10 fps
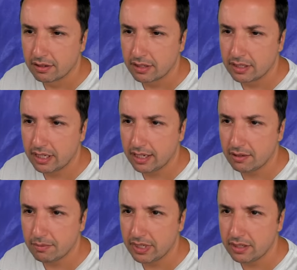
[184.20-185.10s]
And then I
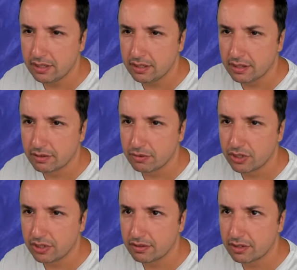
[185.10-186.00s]
can play this, which
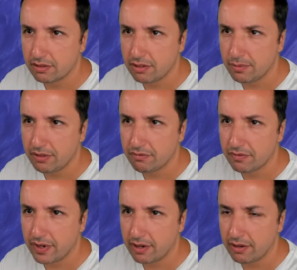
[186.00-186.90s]
is going to be
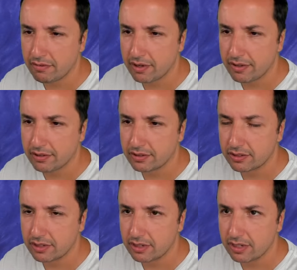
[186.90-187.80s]
very, very
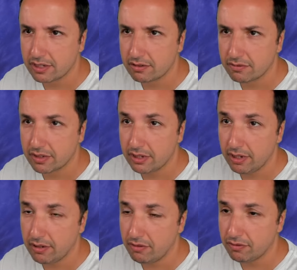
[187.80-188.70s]
interesting. Let's go for
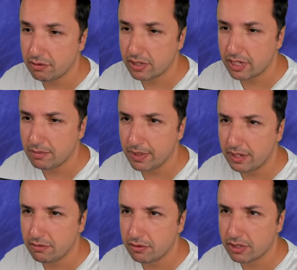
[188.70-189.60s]
it. Of course, he can play
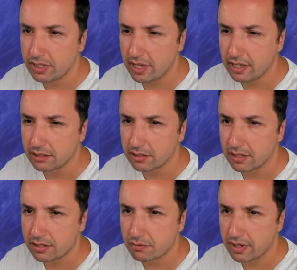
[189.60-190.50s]
rook c eight
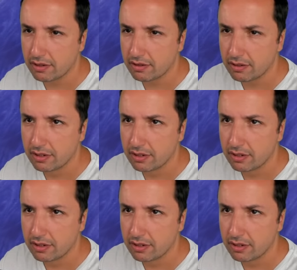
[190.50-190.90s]
as well.